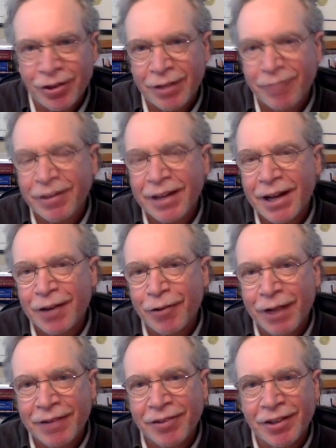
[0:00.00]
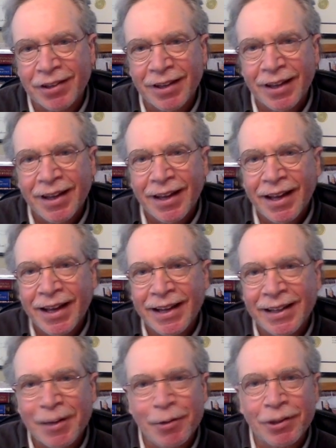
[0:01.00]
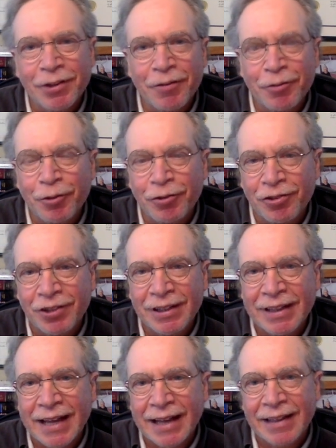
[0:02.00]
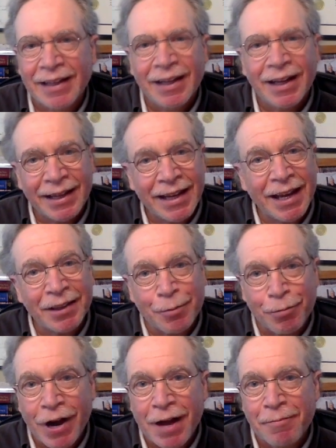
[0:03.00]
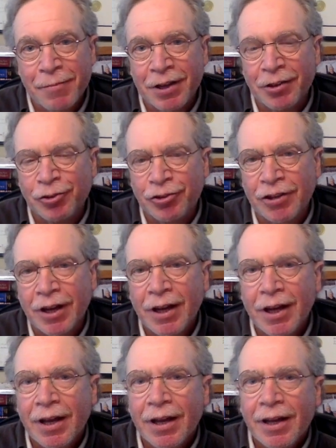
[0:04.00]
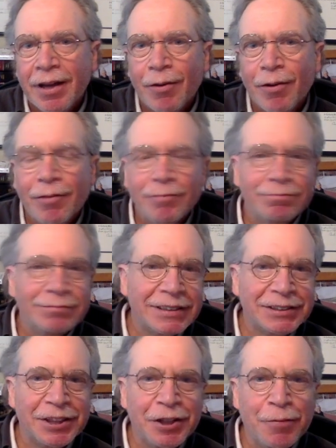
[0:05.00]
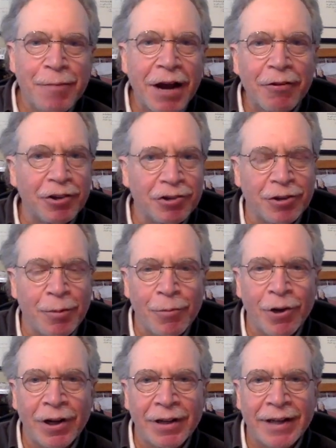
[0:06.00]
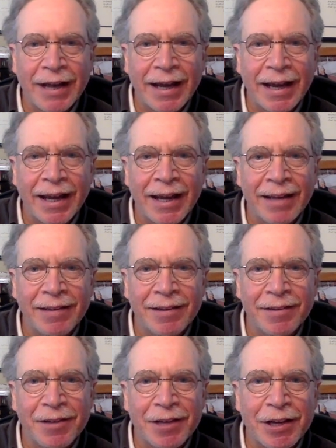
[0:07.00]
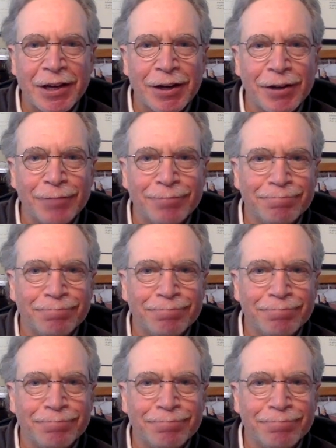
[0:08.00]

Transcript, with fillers: if it got granted. And I would have loved to have seen that. Again, the problem is, let's say you marry someone and they're